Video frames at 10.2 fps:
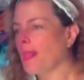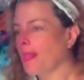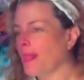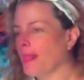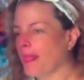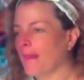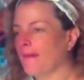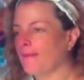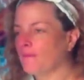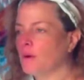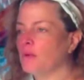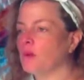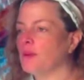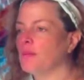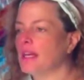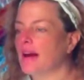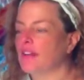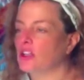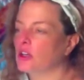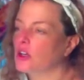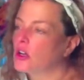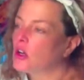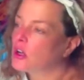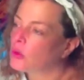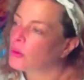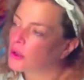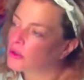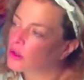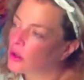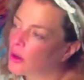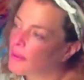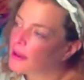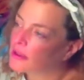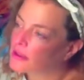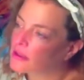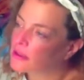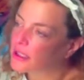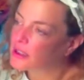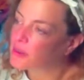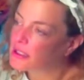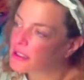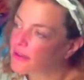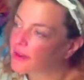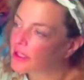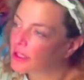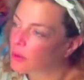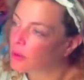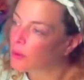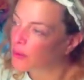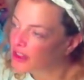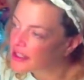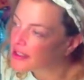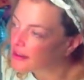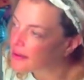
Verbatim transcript: Well, I mean, with, with me having a. Well, no, I meant like specifically where this